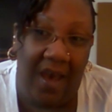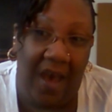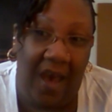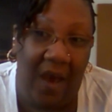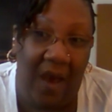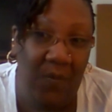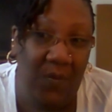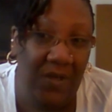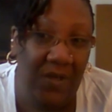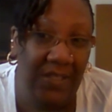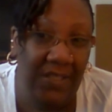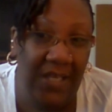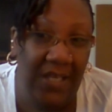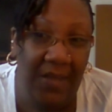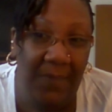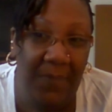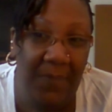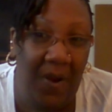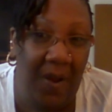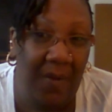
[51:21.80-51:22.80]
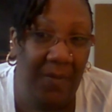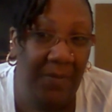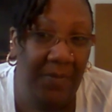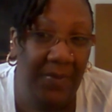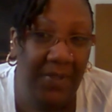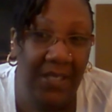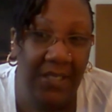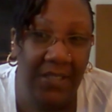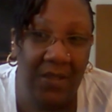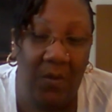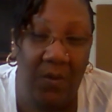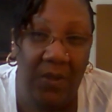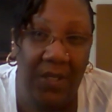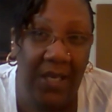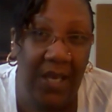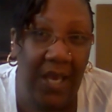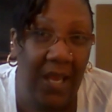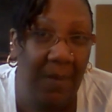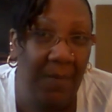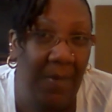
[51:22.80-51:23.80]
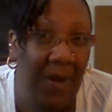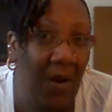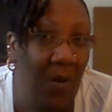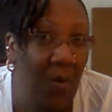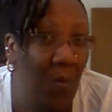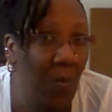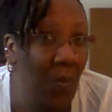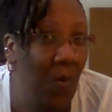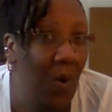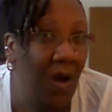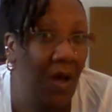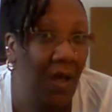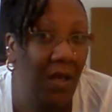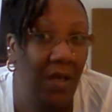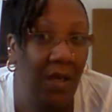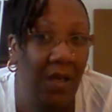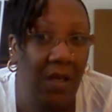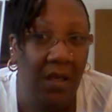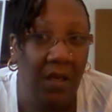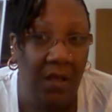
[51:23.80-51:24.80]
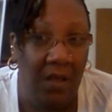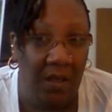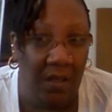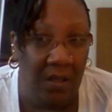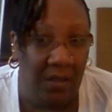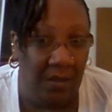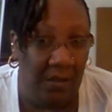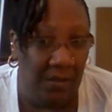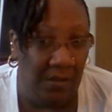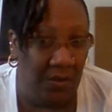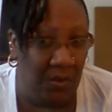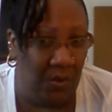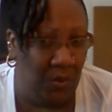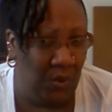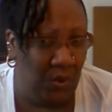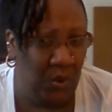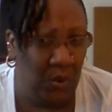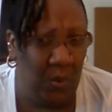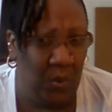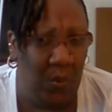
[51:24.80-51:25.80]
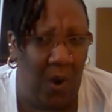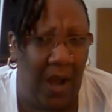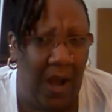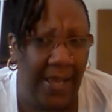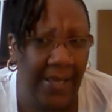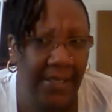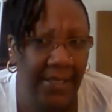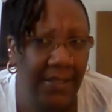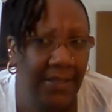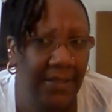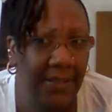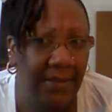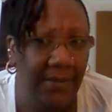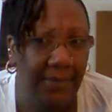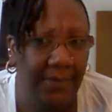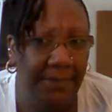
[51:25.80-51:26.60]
I want to say it probably has only came out once or twice,